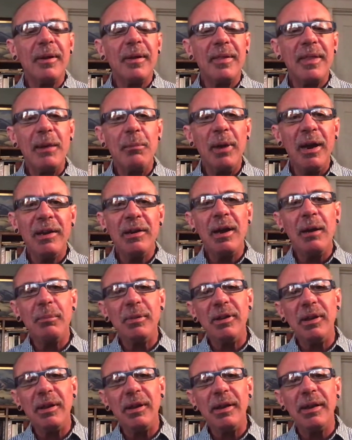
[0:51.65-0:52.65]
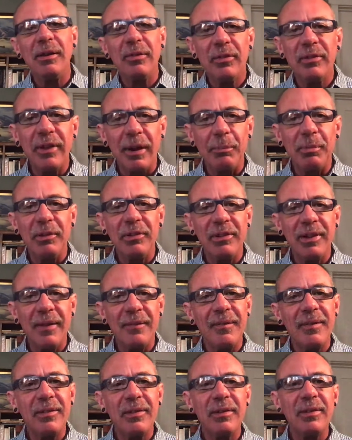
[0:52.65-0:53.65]
They might not be in separate
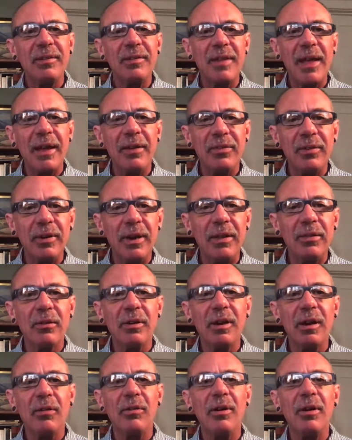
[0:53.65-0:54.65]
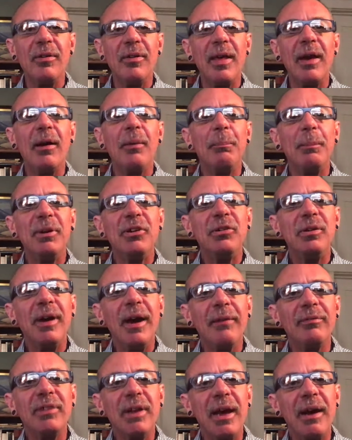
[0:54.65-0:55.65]
sentences, that's neither here nor there, but you
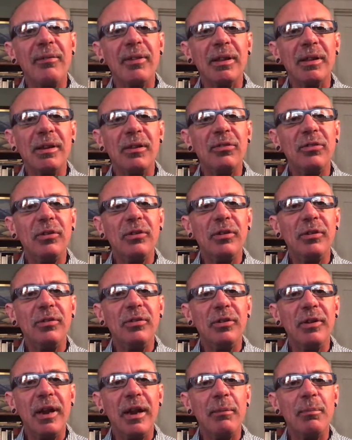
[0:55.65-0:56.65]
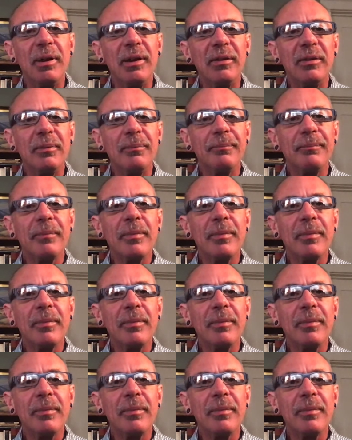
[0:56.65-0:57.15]
have to have at least two statements.